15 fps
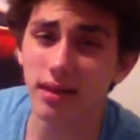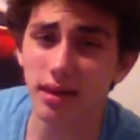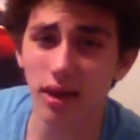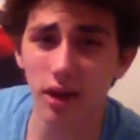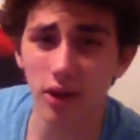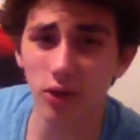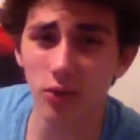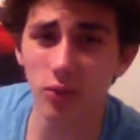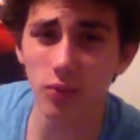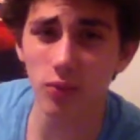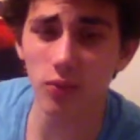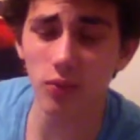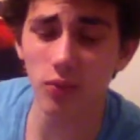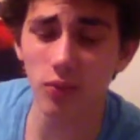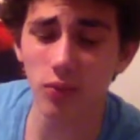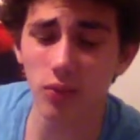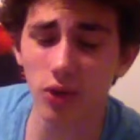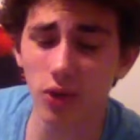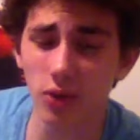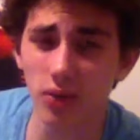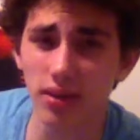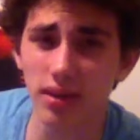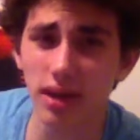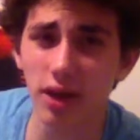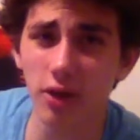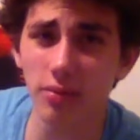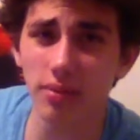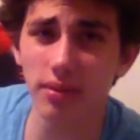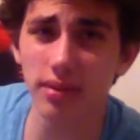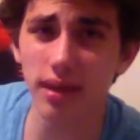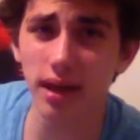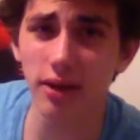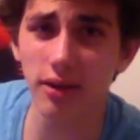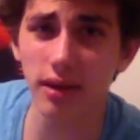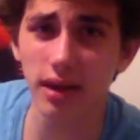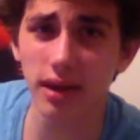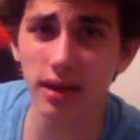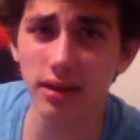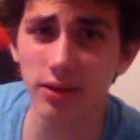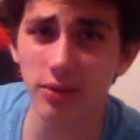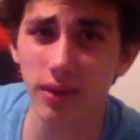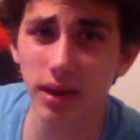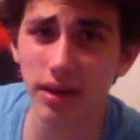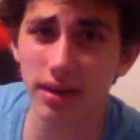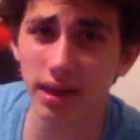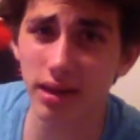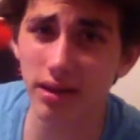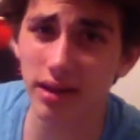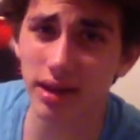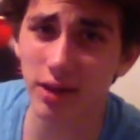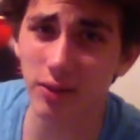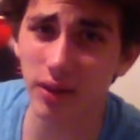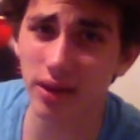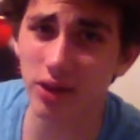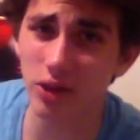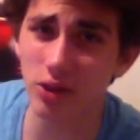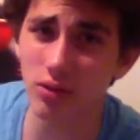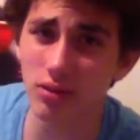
I you're really not open Saturday as around Saturday around noon.